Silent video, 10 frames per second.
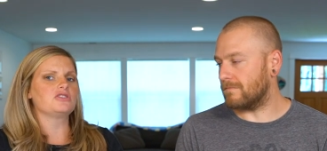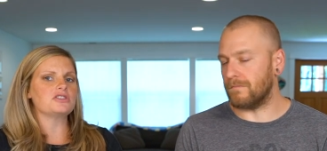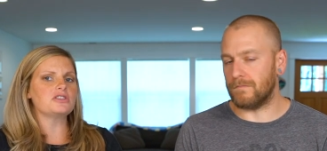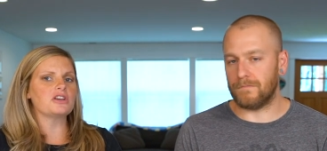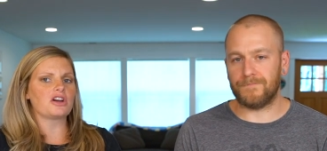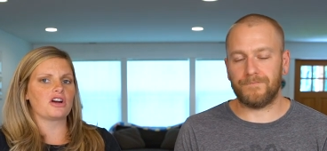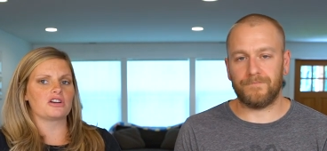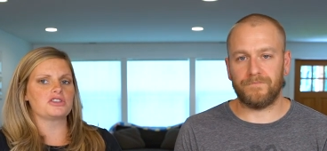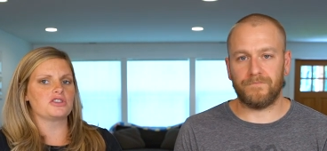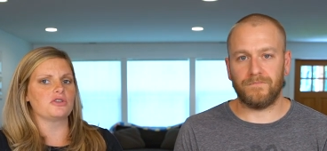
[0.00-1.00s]
Speaker 1: just mm-hmm. to
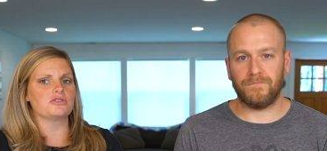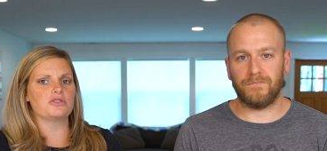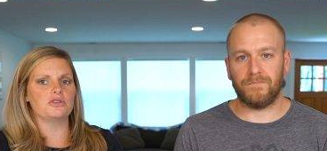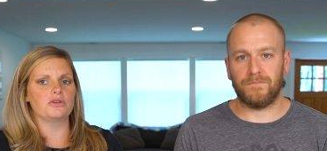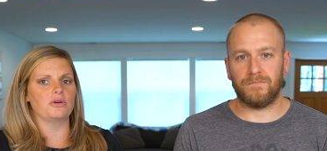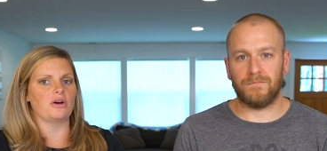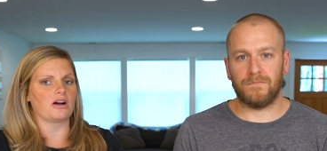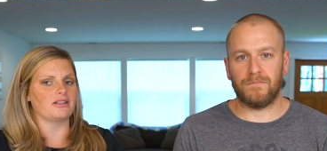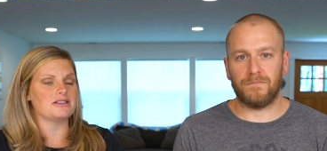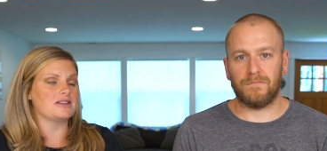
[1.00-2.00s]
encourage those who
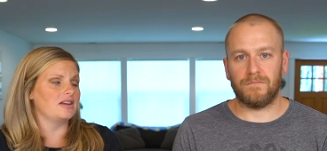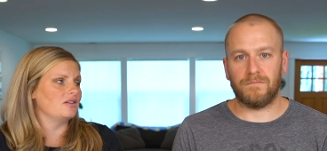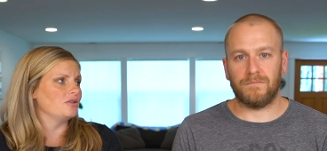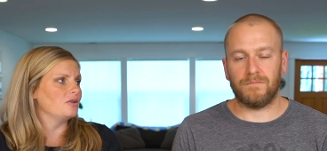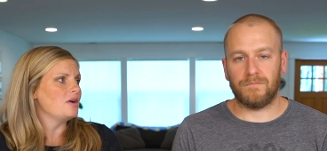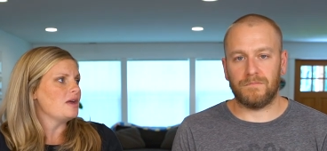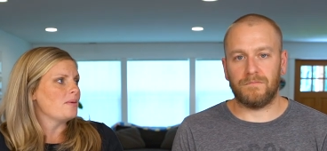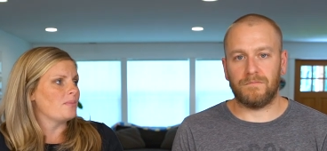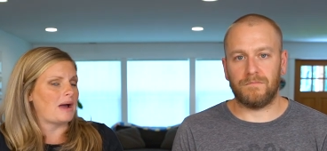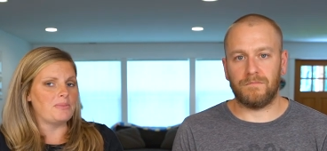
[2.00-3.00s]
are listening who
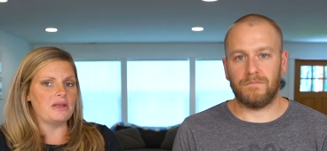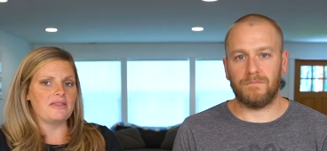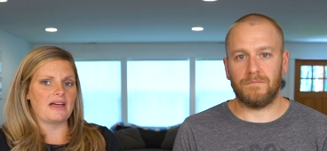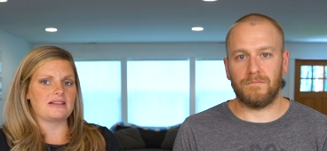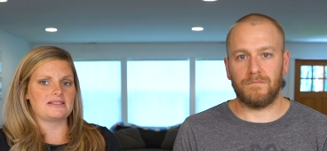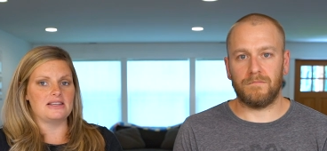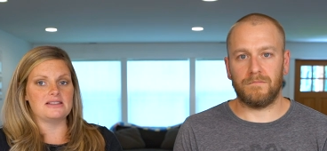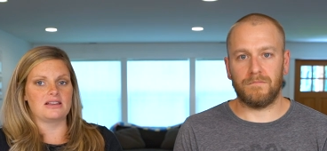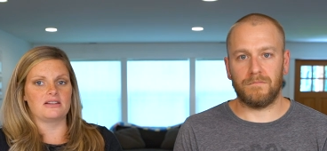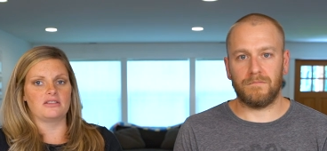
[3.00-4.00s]
might be in that
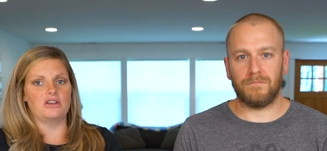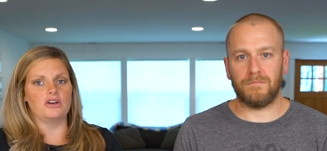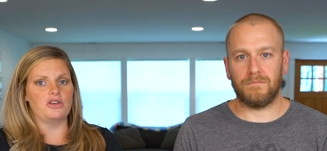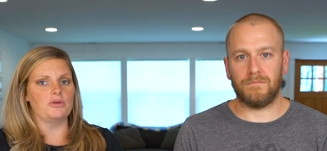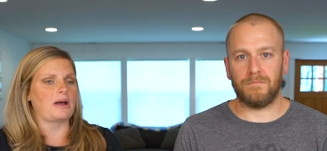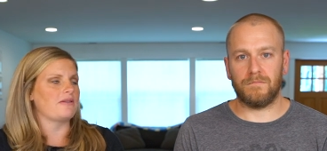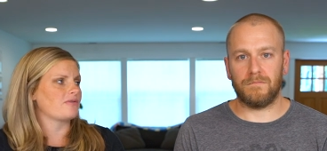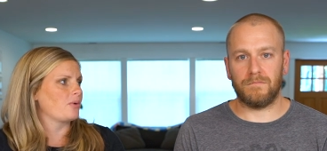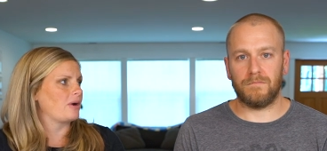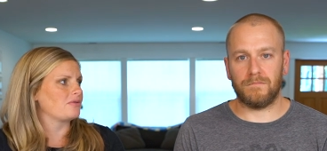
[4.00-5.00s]
season. You know, you might
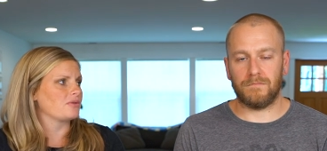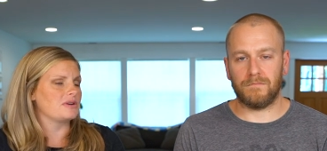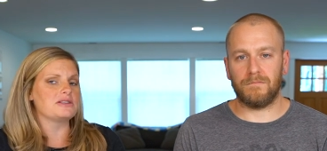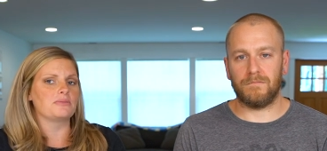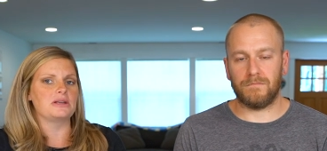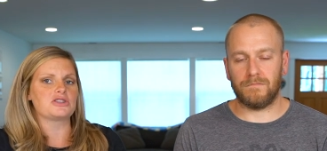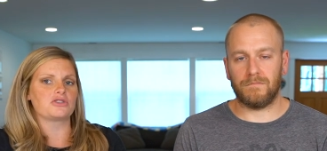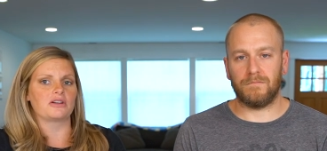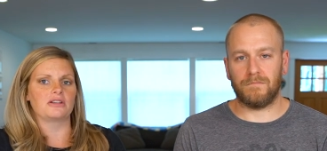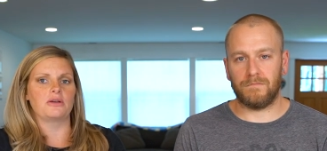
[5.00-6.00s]
for whatever reason be
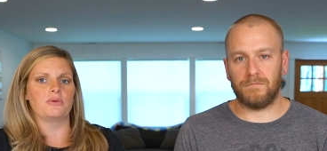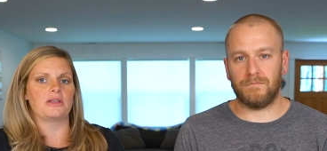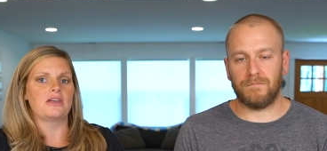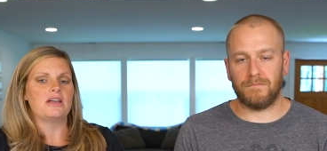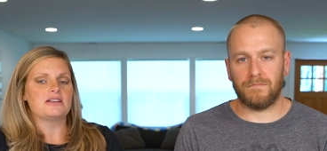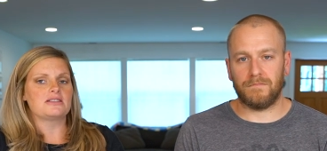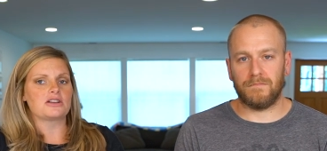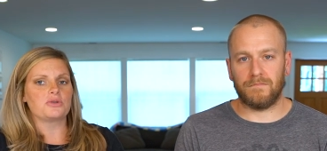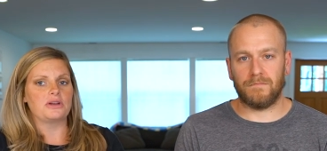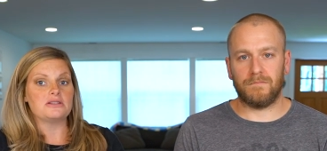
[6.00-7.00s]
struggling with
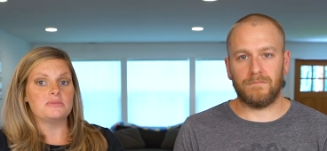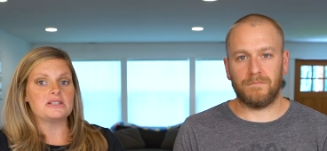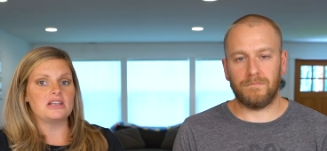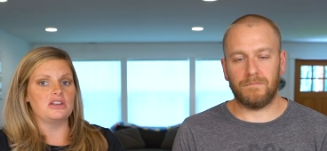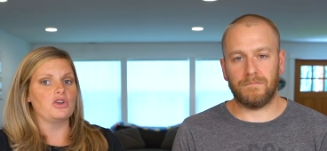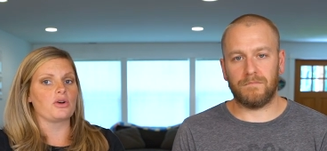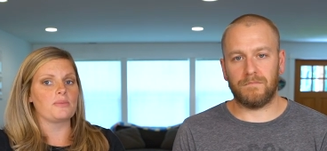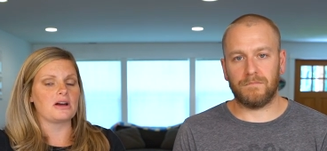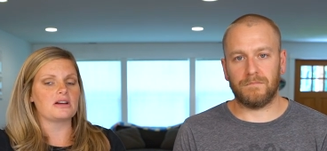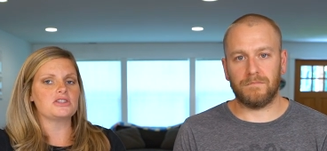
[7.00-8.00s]
sexual intimacy in your
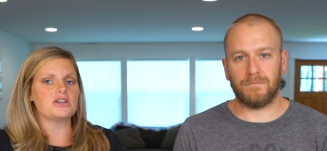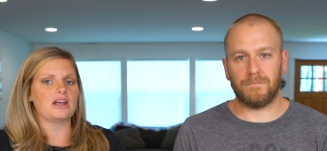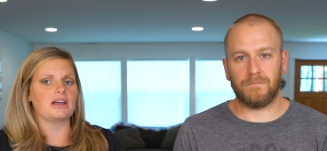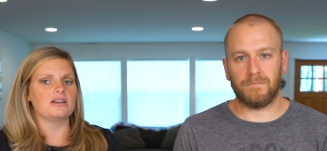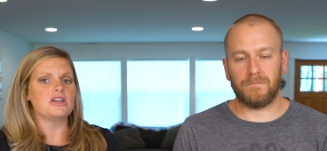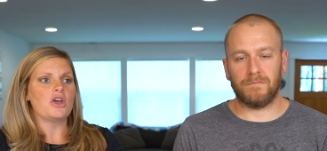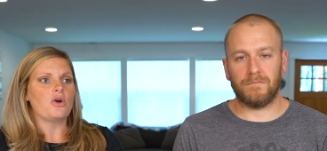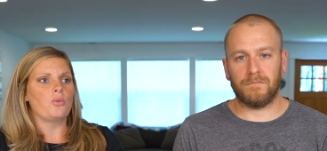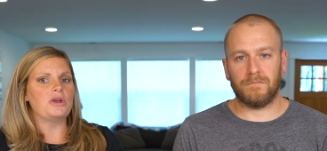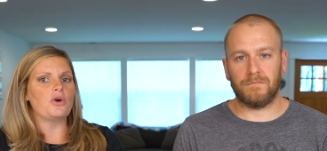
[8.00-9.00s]
marriage, and
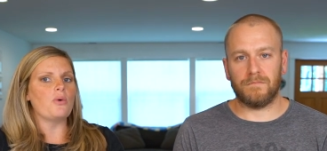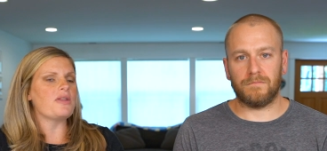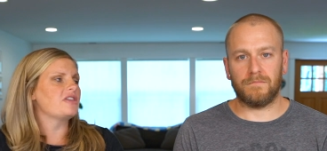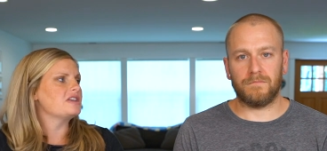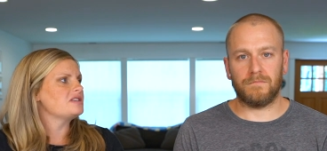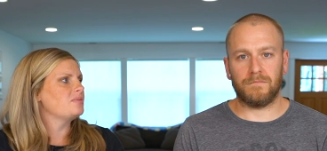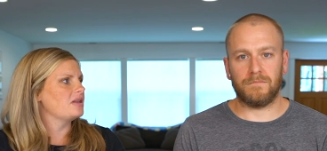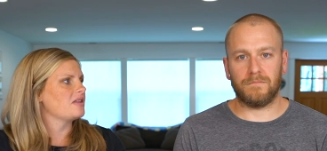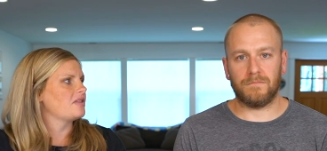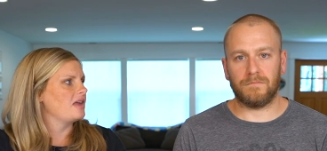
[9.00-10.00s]
we don't want this to be
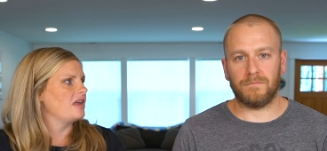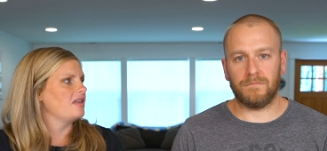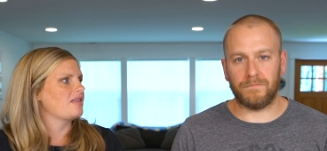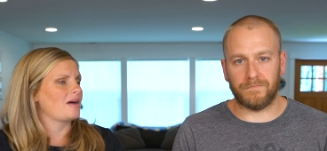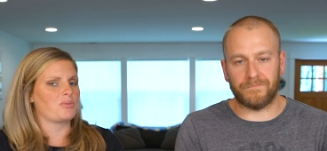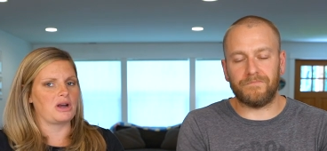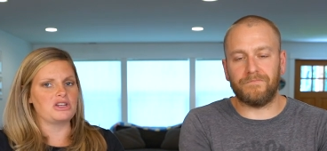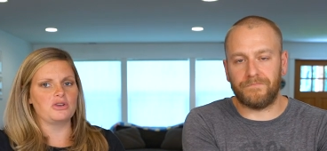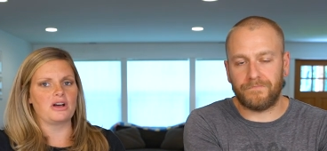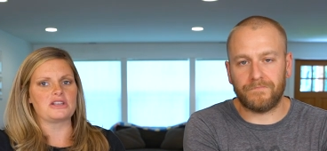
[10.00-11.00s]
the thing that mm-hmm.
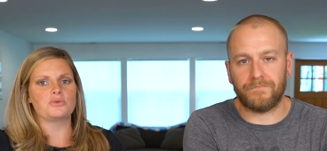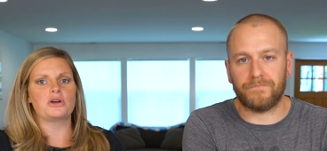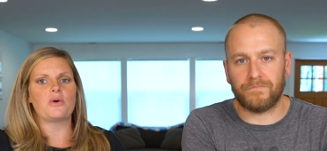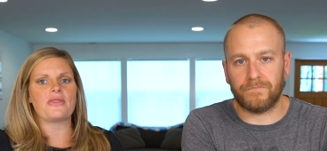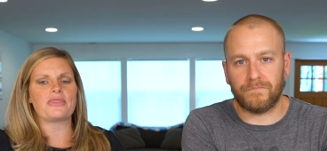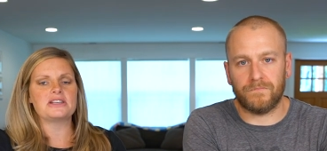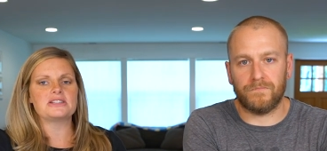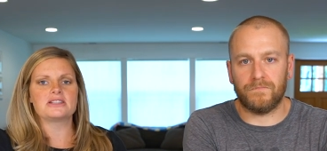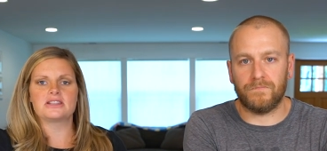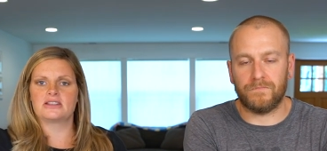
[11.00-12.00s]
breaks you guys. We don't want
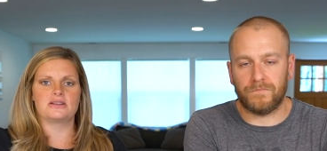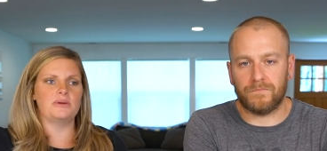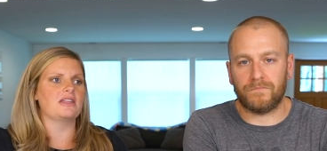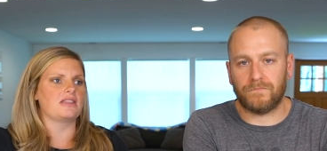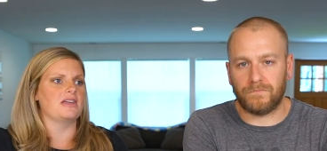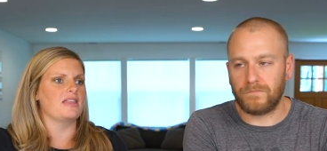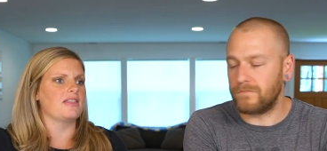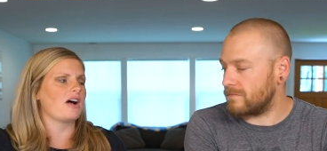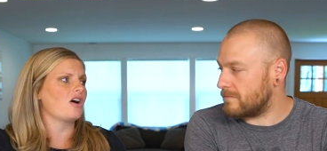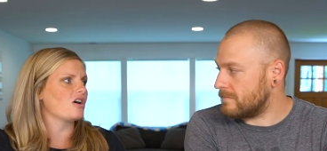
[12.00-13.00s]
this to be the thing
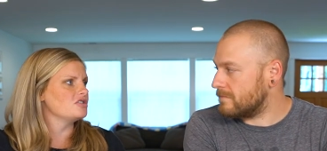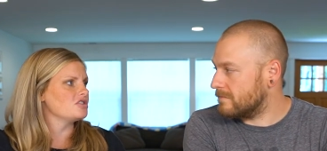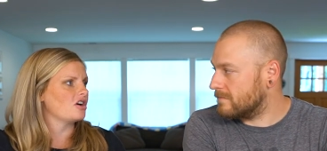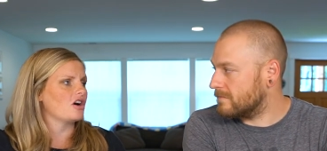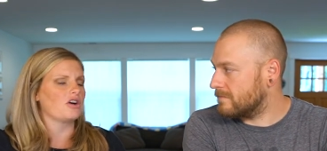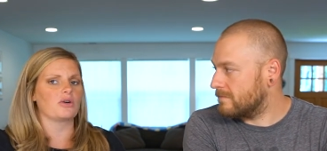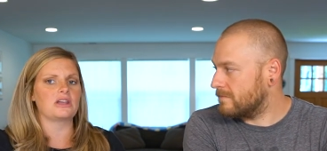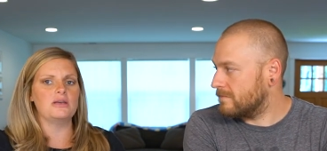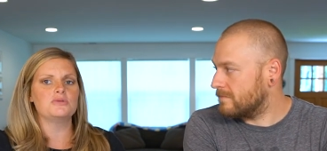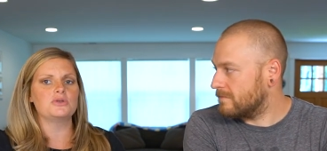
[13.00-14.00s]
that hardens your heart or
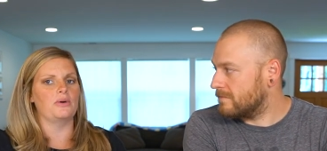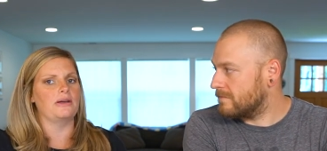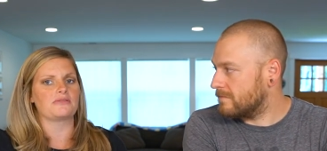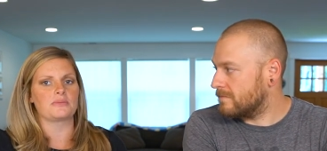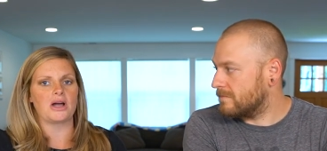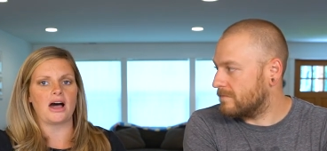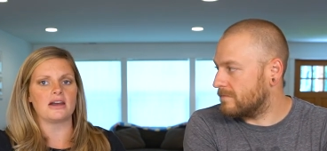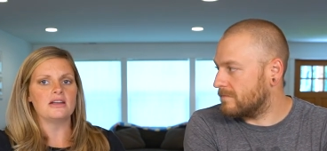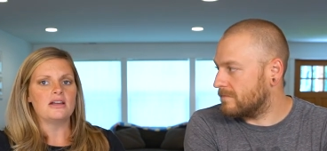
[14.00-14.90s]
keeps you away from God.